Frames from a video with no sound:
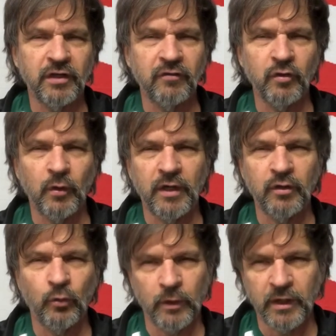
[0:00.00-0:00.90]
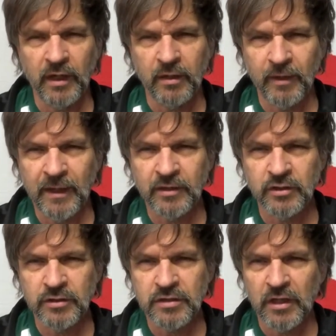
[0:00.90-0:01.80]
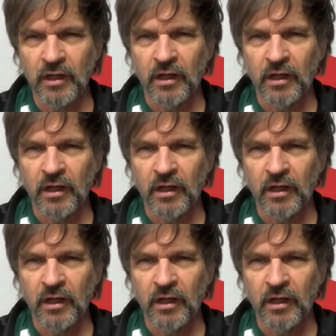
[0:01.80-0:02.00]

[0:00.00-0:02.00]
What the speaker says: Even though I didn't win any matches,